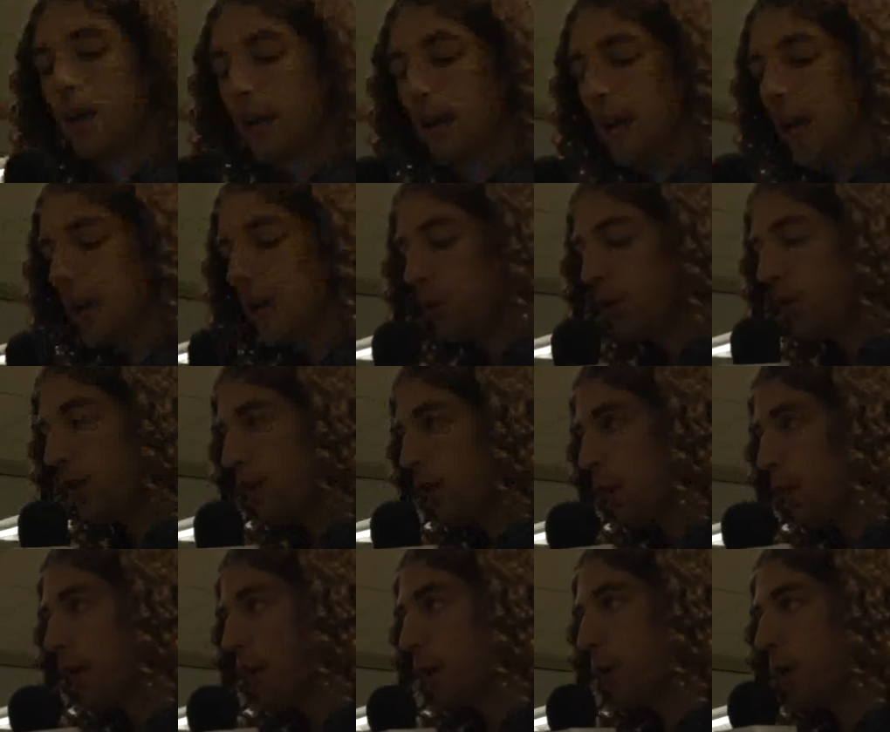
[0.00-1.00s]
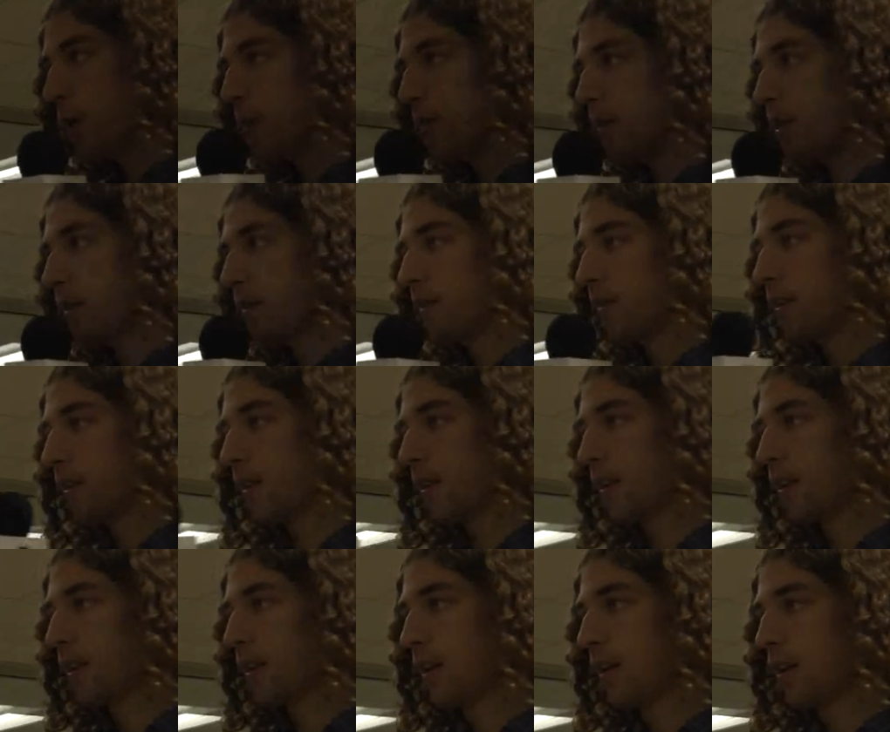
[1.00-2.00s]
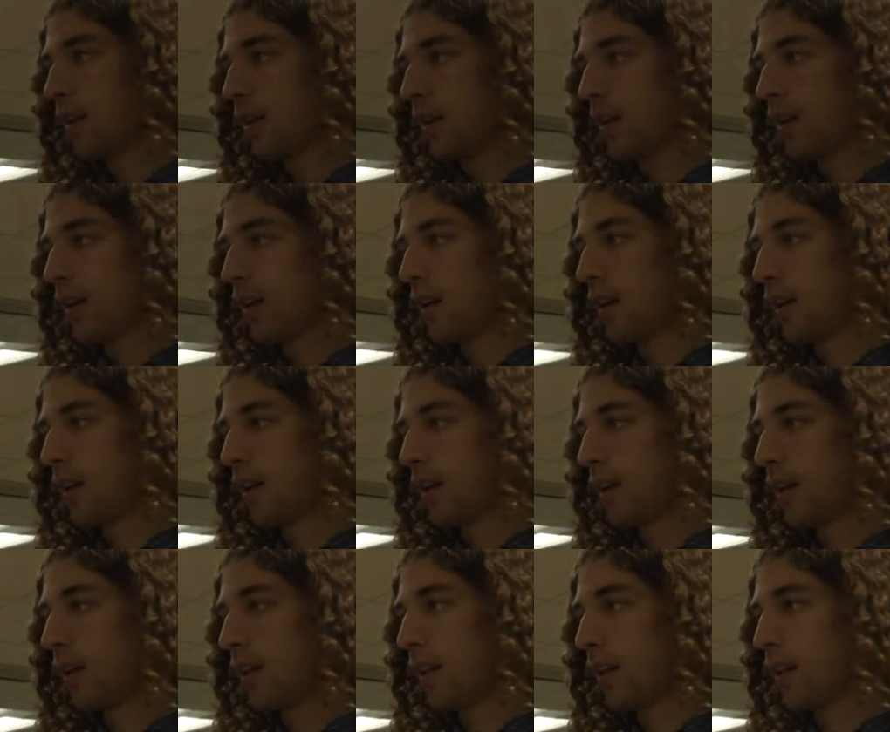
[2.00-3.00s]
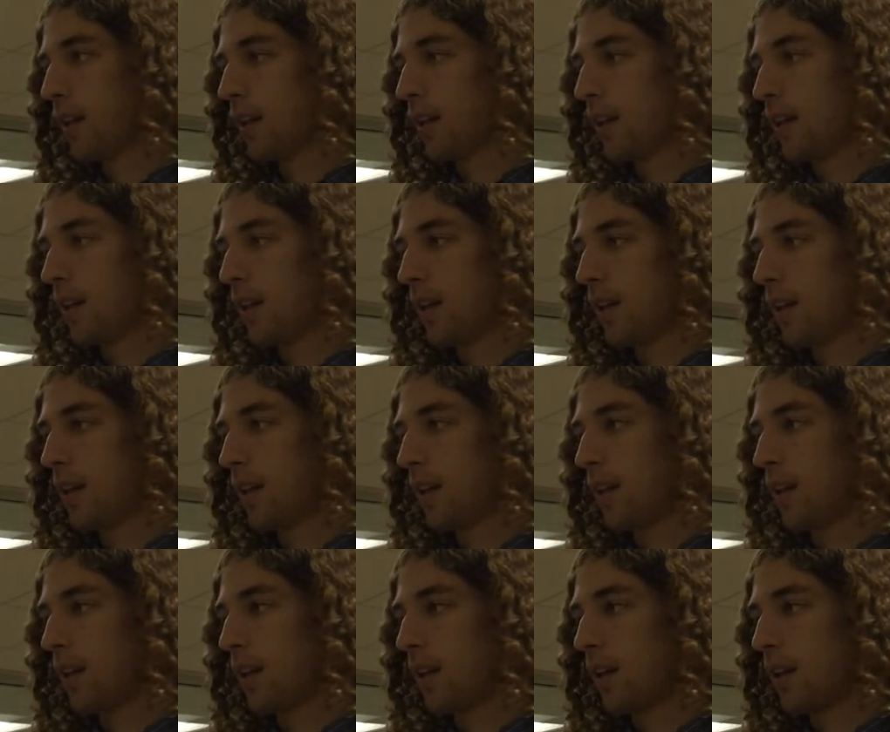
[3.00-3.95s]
No words are spoken by the person on screen.